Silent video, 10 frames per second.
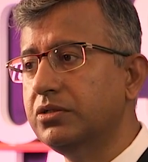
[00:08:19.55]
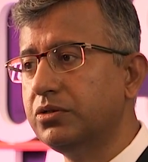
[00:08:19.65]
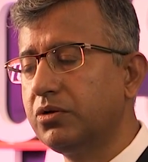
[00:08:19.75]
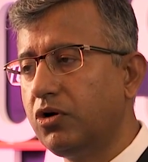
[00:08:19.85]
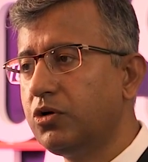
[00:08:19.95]

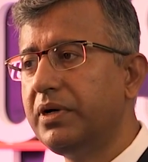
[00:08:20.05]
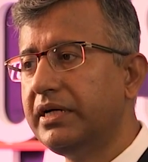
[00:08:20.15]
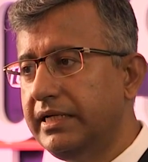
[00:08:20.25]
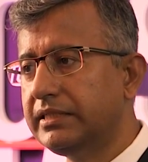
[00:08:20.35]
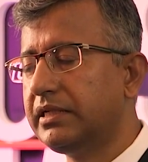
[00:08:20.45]
So glaucoma
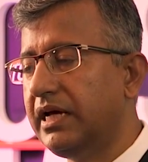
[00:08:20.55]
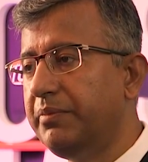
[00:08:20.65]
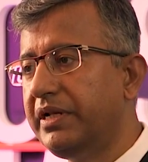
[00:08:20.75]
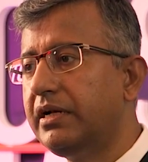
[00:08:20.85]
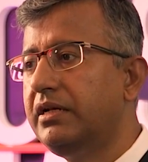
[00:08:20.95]
is
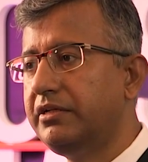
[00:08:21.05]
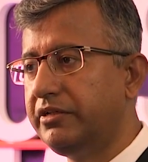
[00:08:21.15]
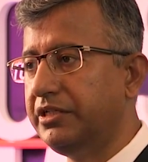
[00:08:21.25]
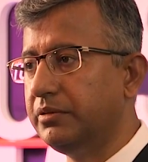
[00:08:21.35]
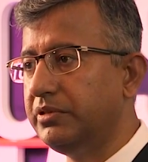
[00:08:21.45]
eminently
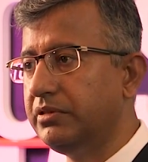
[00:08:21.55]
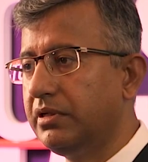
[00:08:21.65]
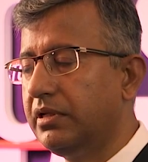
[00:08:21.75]
treatable,